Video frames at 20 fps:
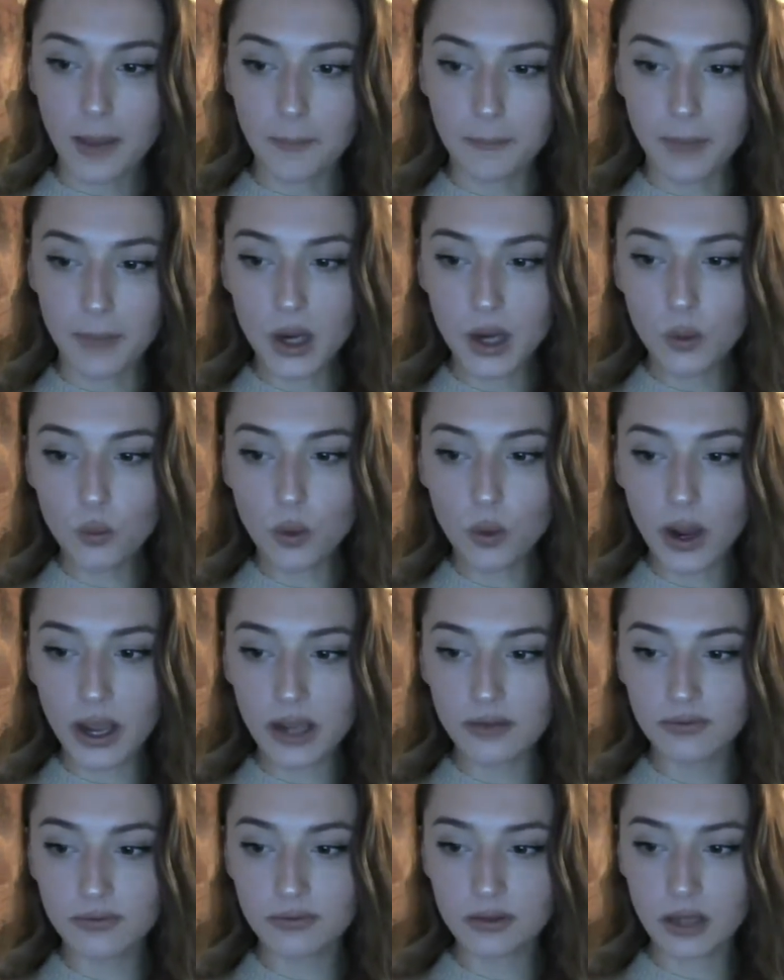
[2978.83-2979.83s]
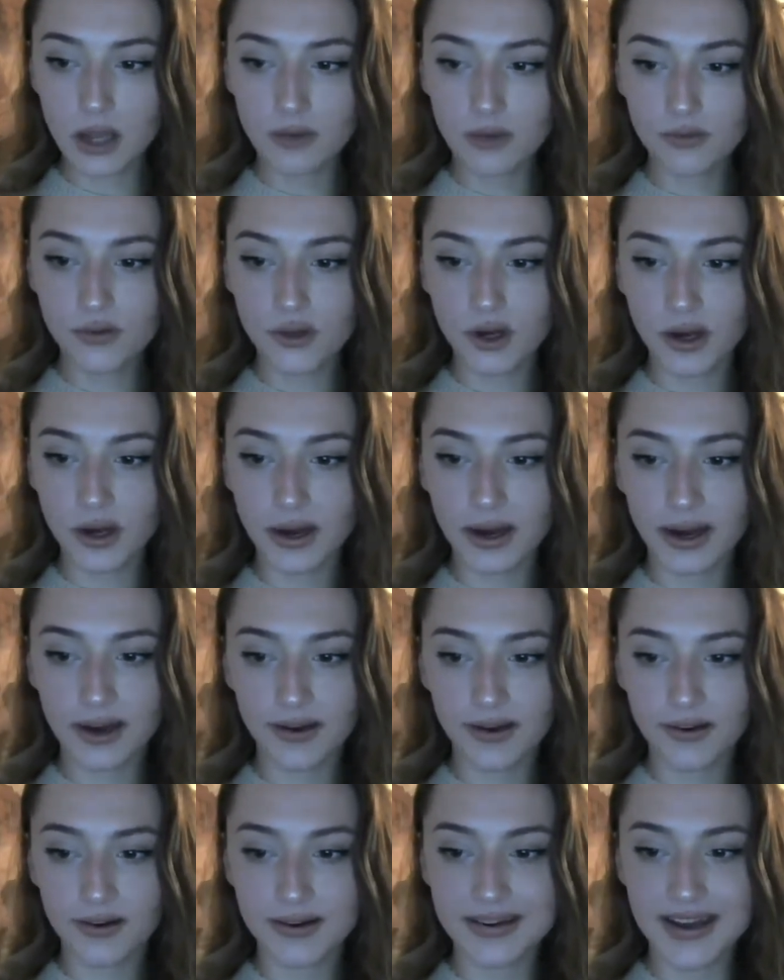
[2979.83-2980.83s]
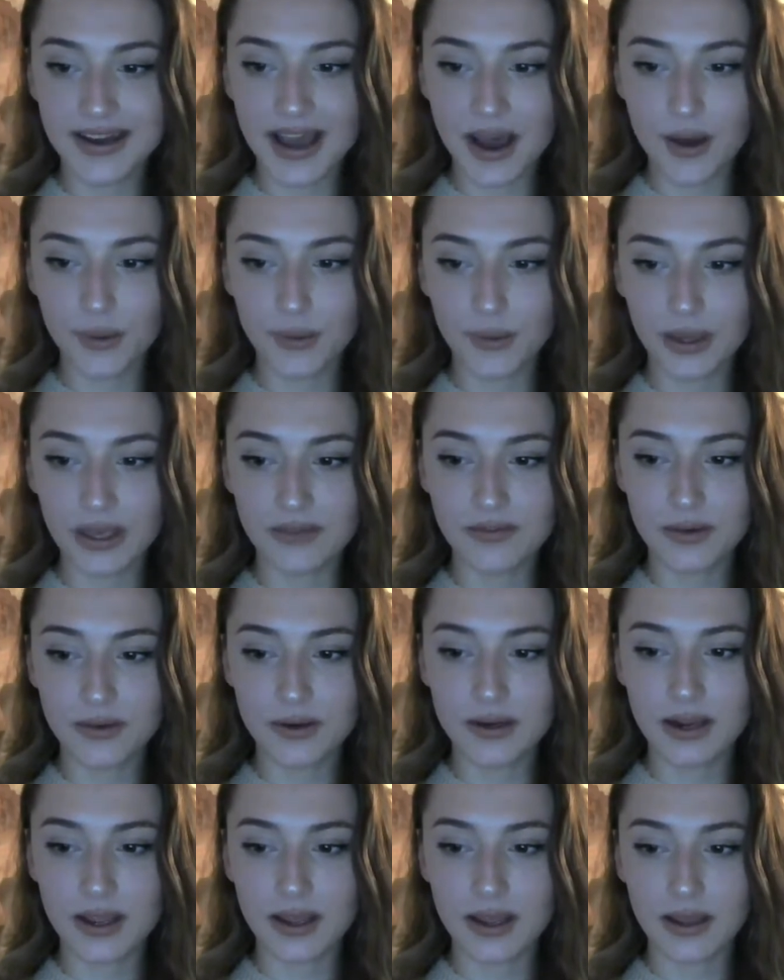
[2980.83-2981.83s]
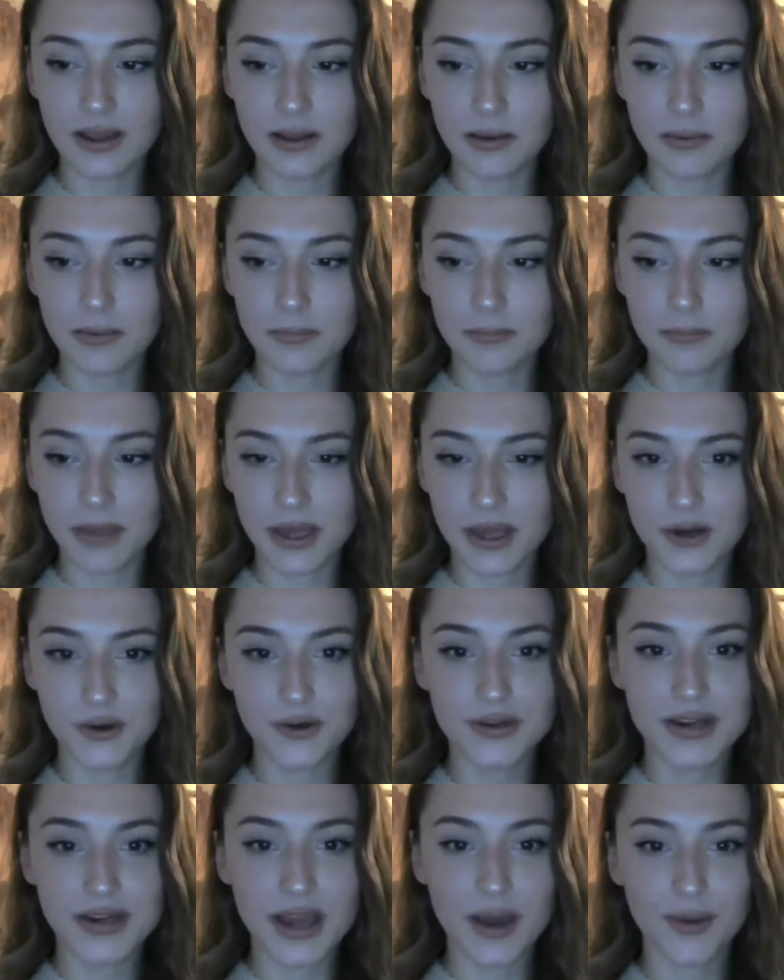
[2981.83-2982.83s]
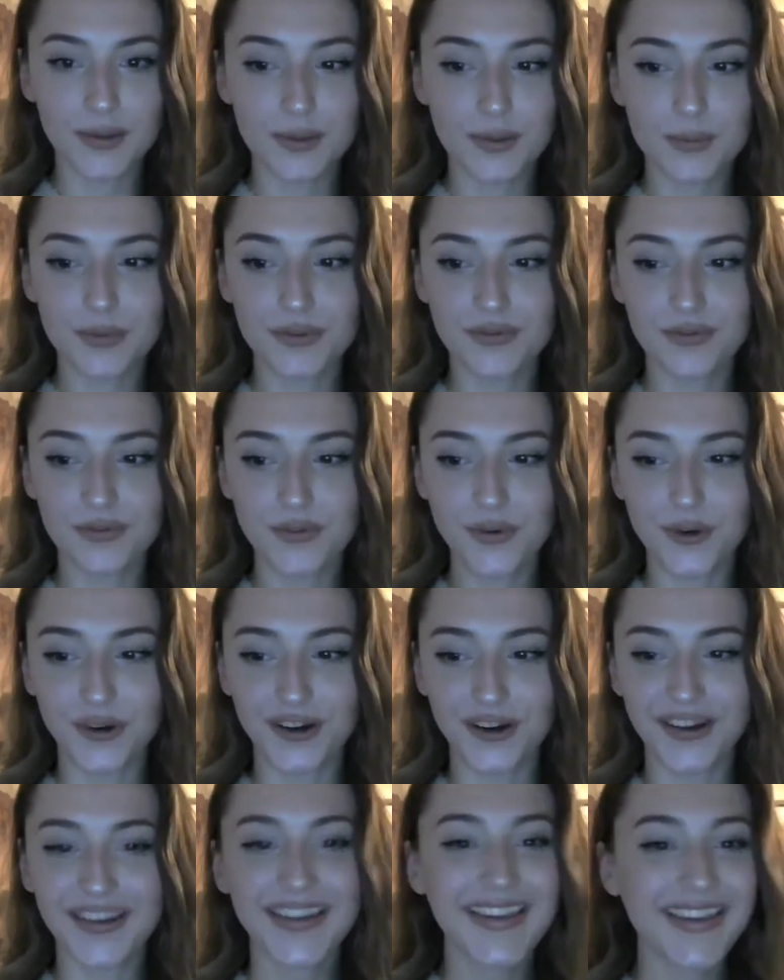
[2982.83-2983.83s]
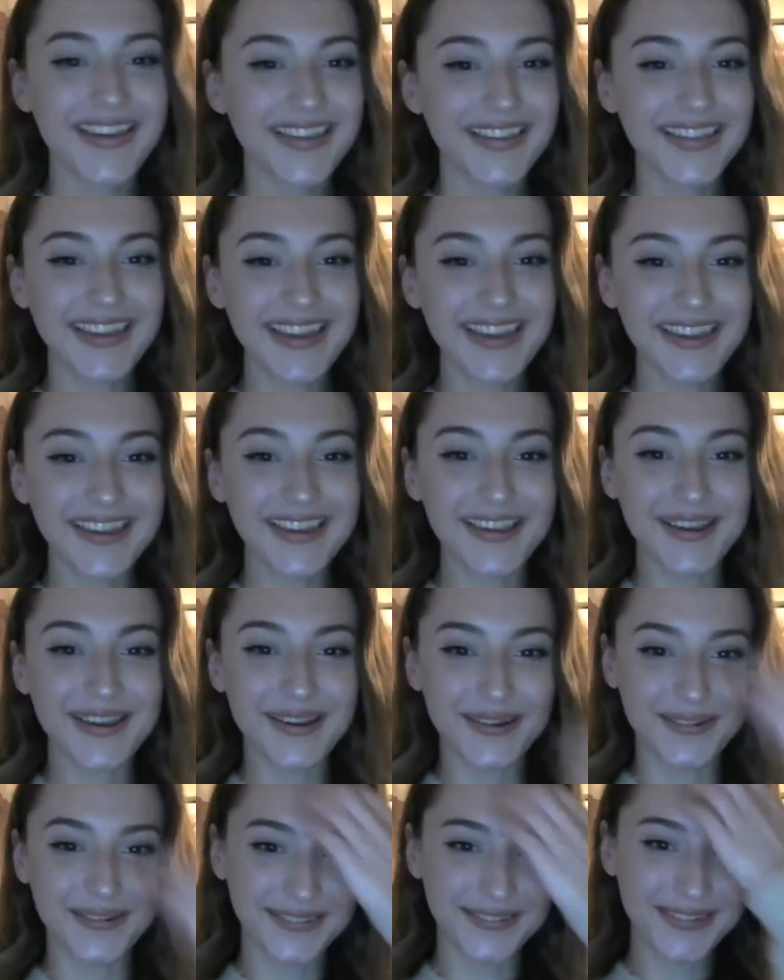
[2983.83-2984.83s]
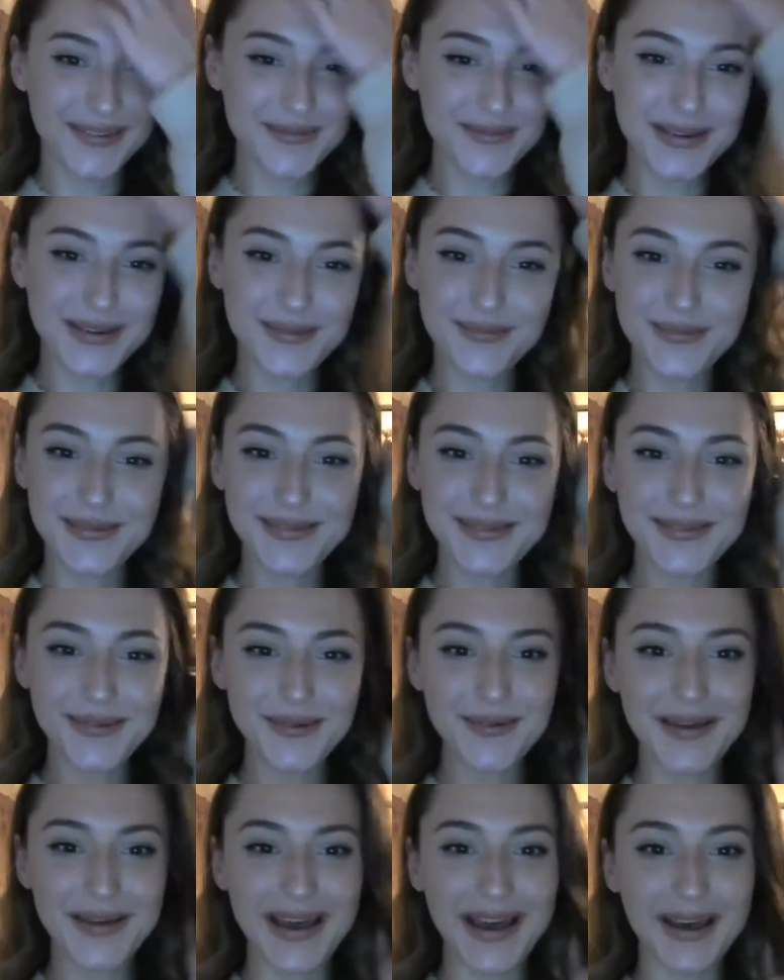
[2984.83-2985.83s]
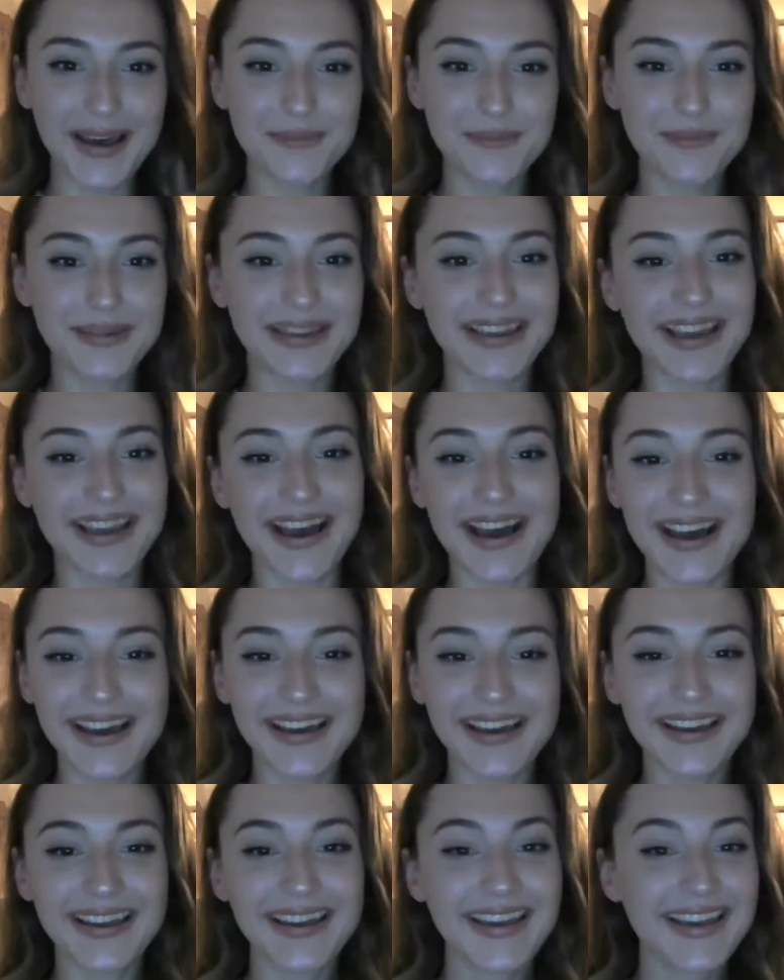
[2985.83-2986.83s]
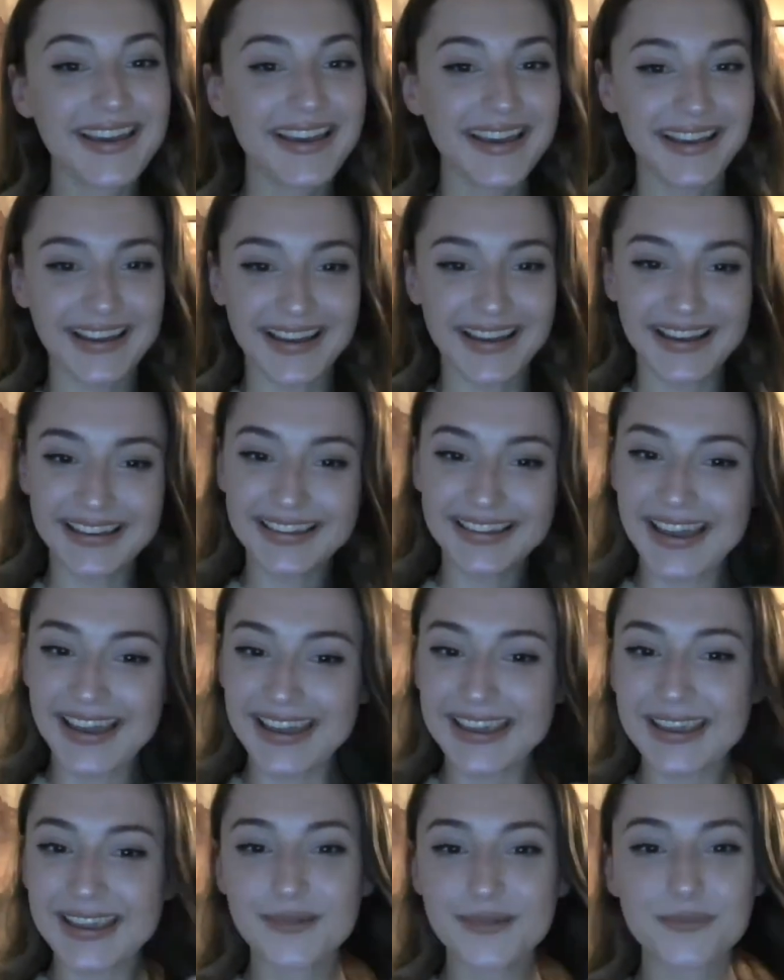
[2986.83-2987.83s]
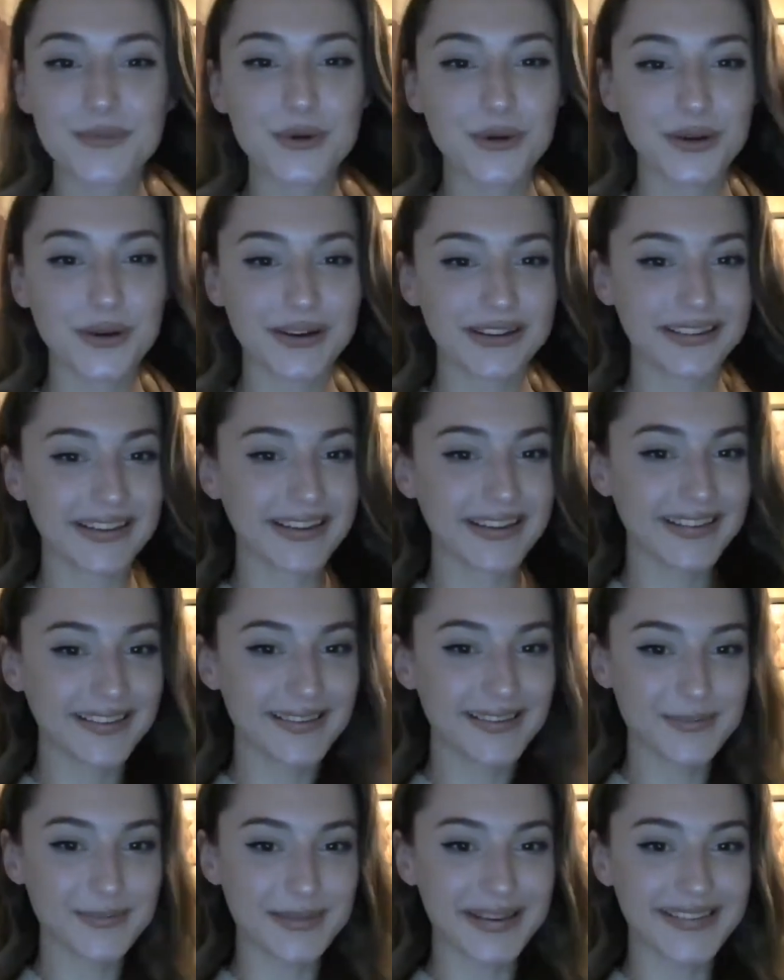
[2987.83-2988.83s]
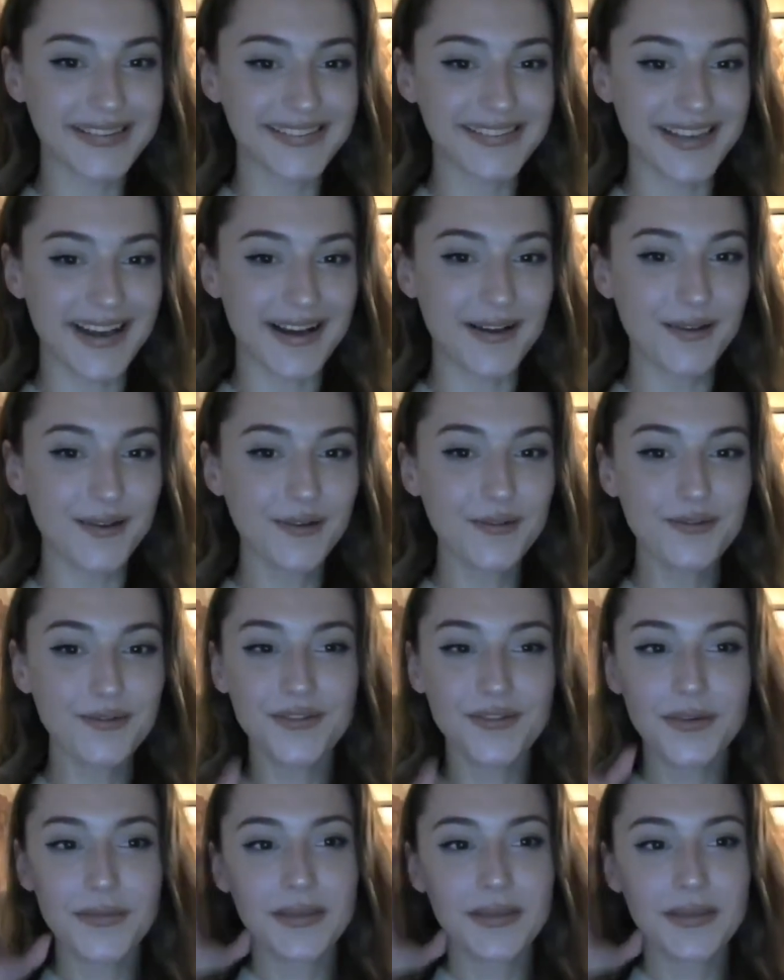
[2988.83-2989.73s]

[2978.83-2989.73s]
My wife loves your hair now, even better now than before. Thank you. That makes me so happy. I like it more like this myself.